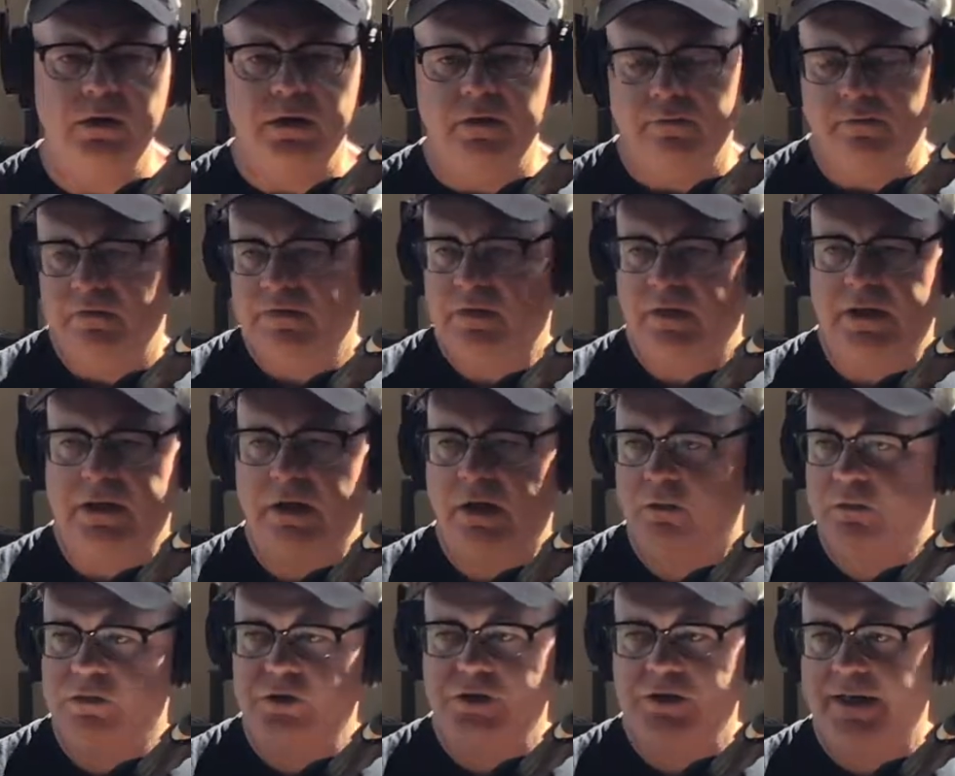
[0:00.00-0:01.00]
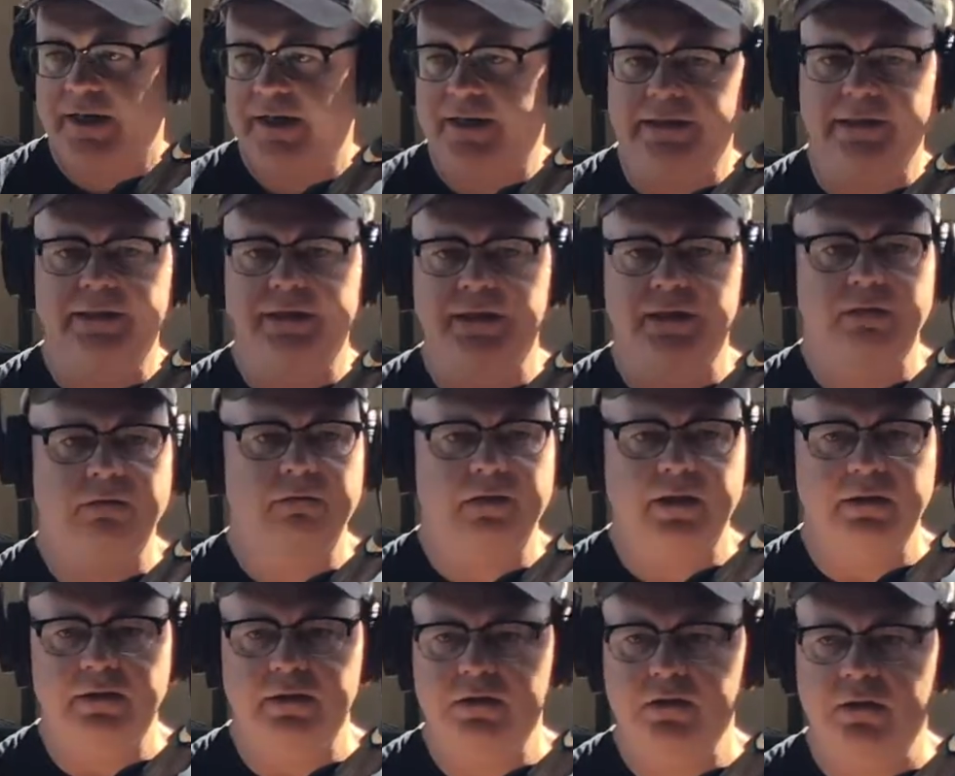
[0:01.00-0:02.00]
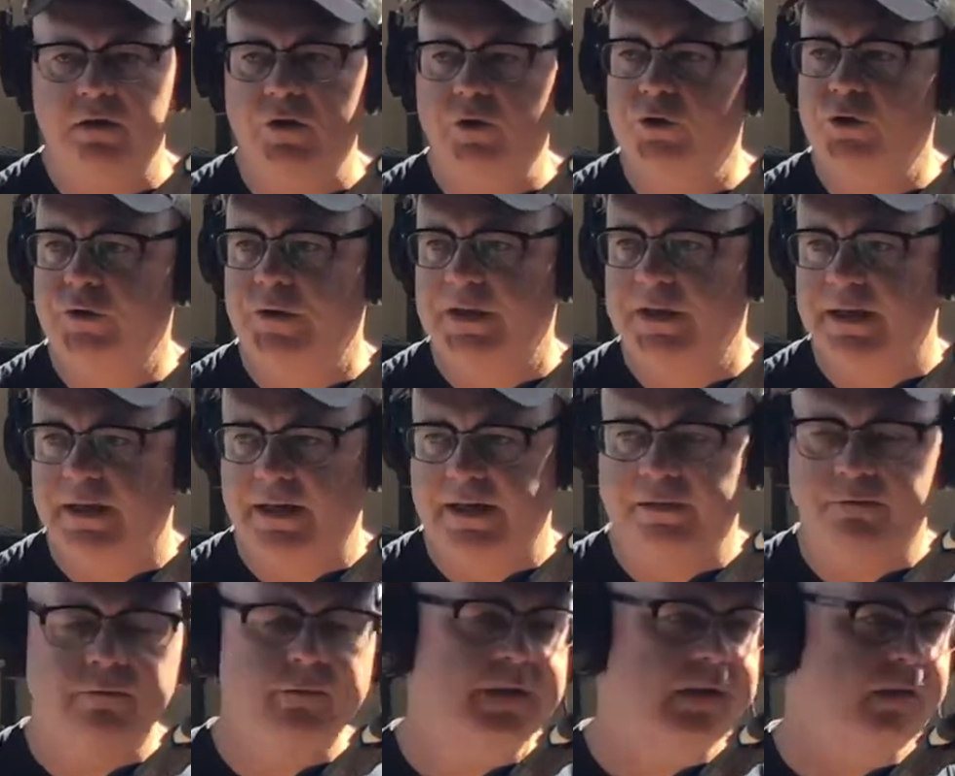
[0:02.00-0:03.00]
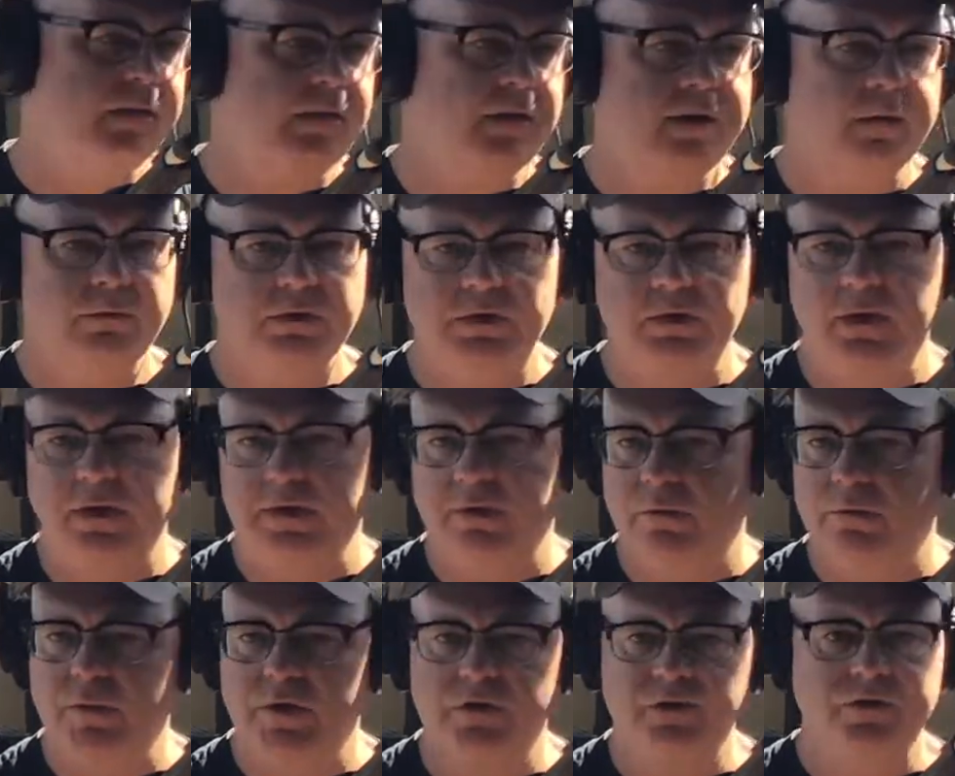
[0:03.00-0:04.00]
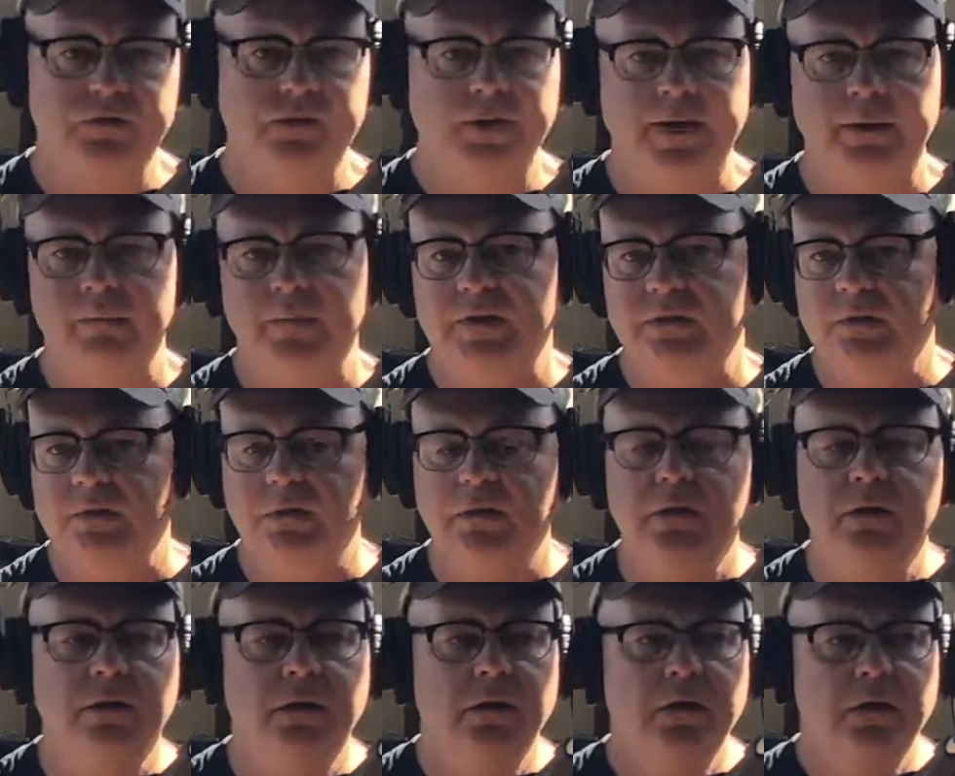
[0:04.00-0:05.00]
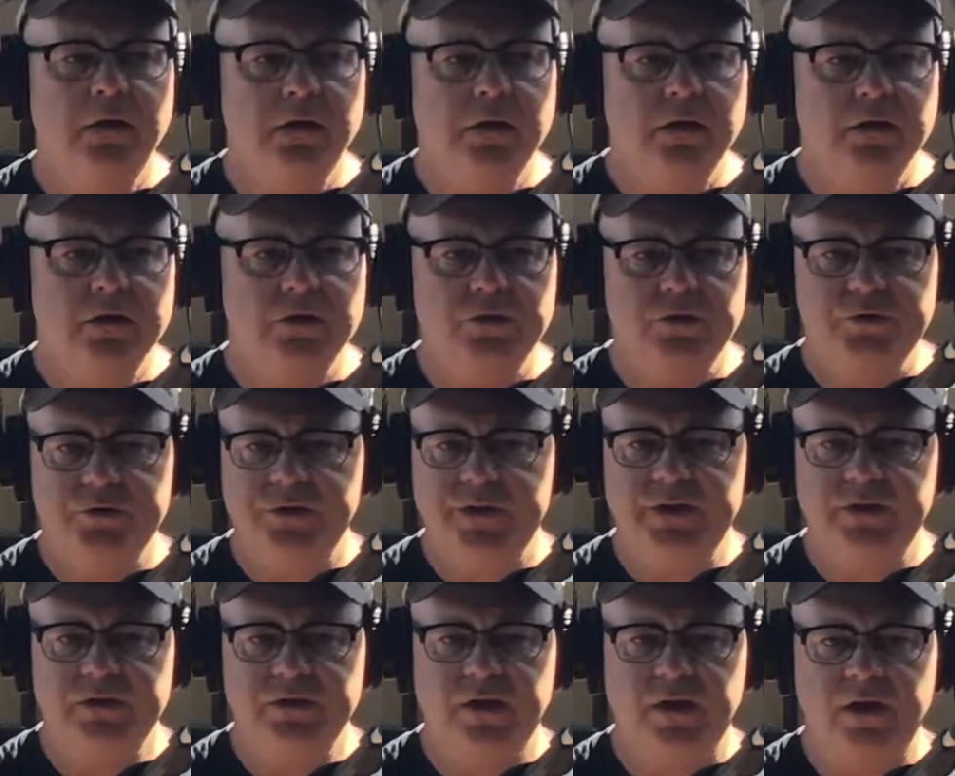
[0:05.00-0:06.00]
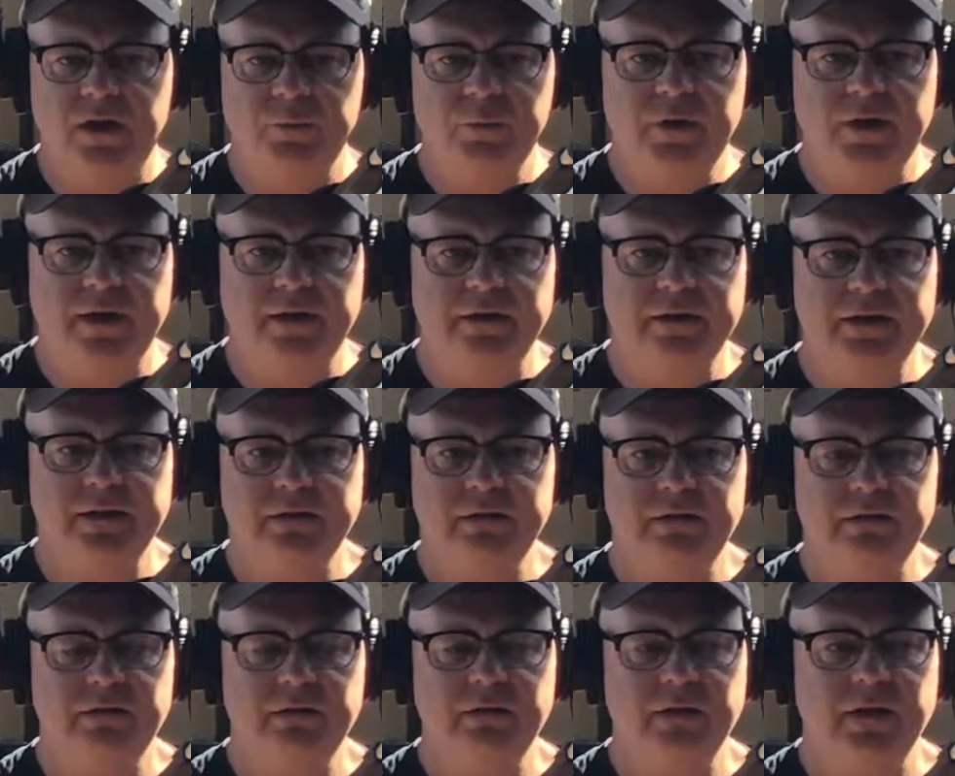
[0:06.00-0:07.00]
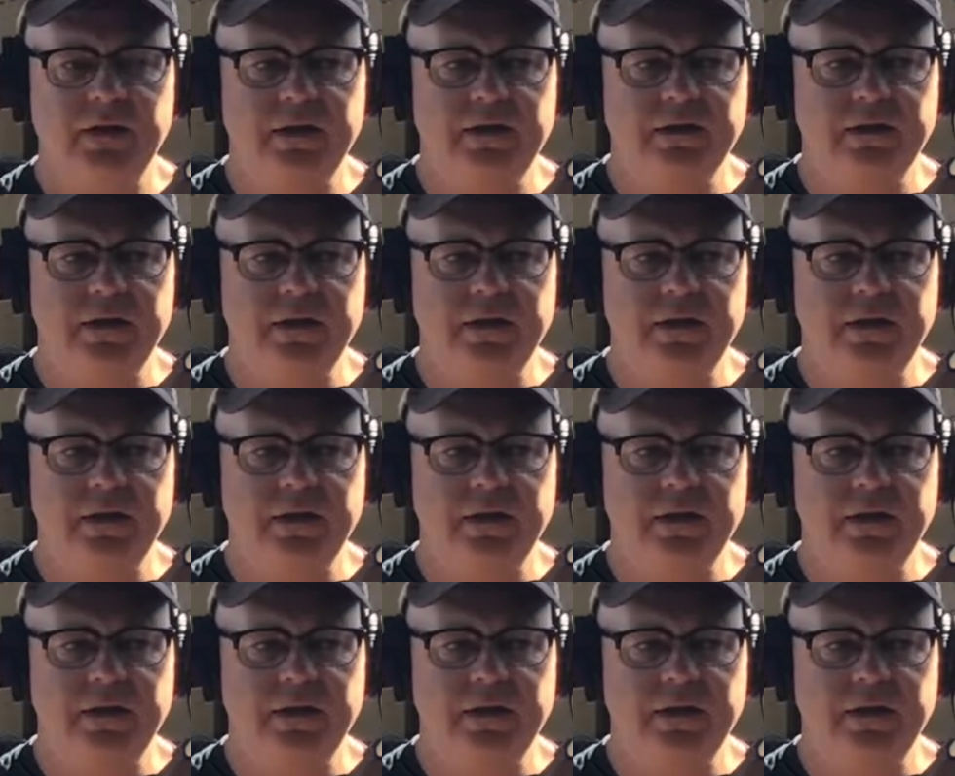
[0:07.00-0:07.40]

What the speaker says: It was like, oh, Chet, this country guy. Everybody thought he was the most famous country guitar player, and